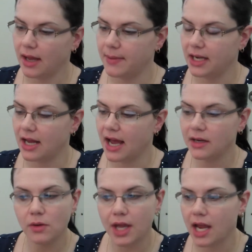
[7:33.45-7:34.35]
I mean, I
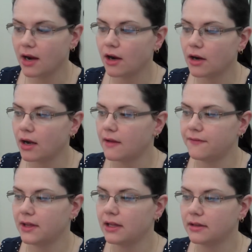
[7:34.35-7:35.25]
don't care
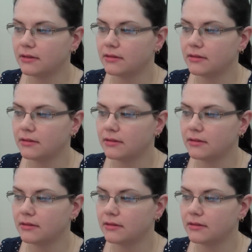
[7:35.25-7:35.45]
if it